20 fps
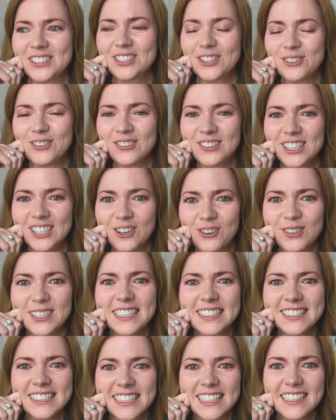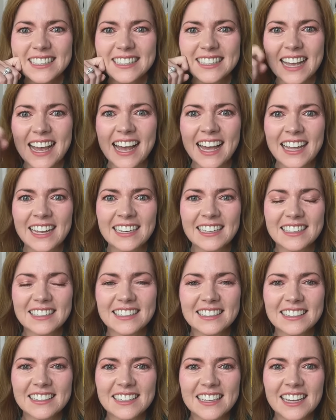so, you know, he sees that
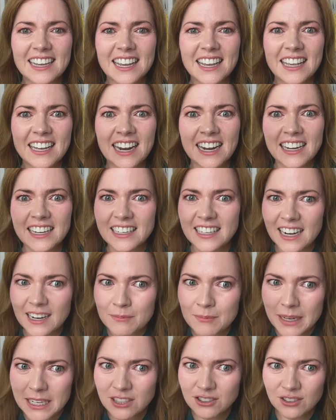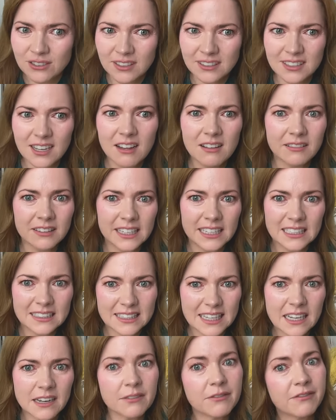and I I make sure to tell him like
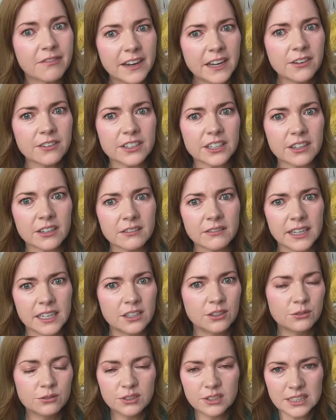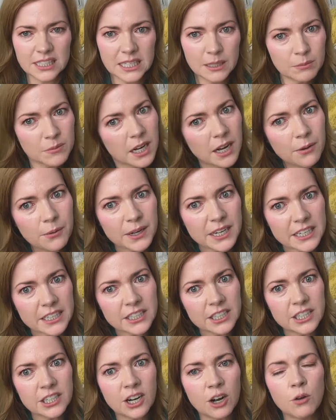it's not a failure. Like you just keep
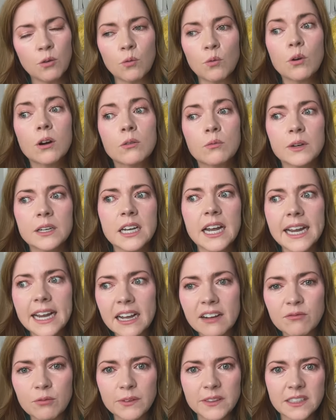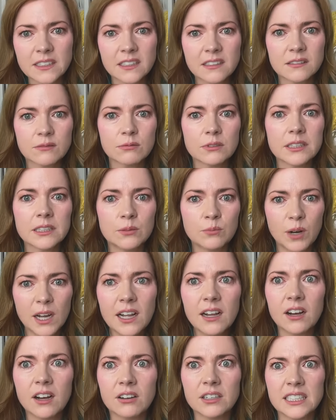going, you know. Or when I have one that does really
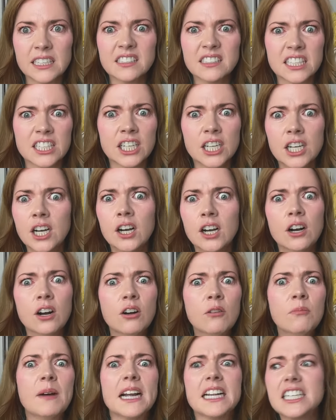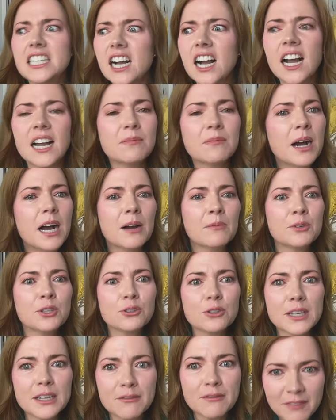well, and he's like, oh my God, mom,
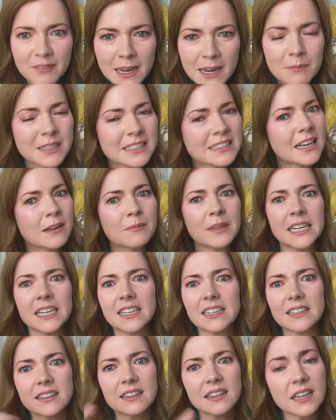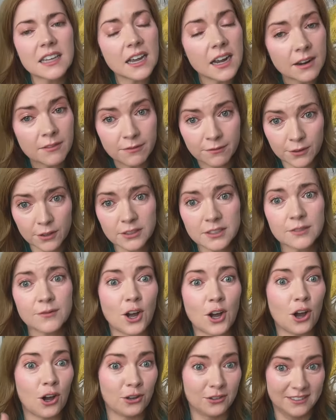you're like famous. I'm like, first of
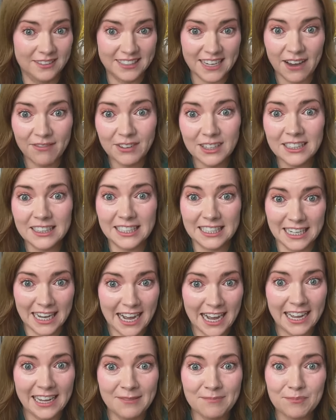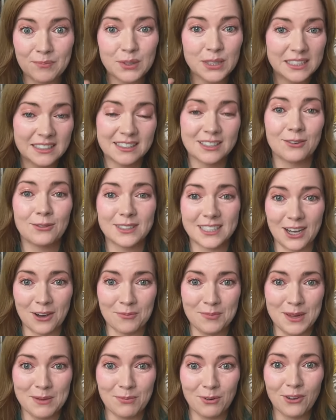all, definitely not. Please don't tell
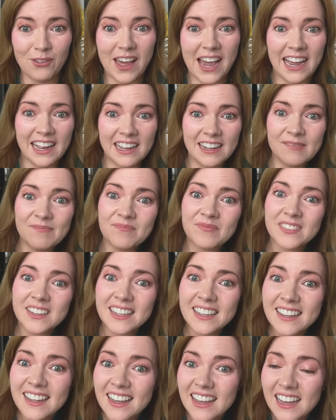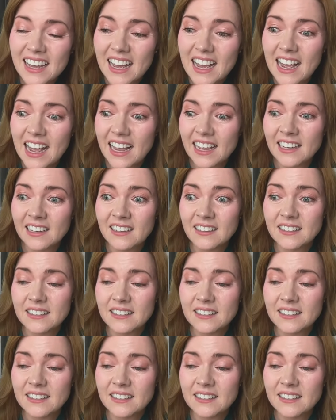people that. And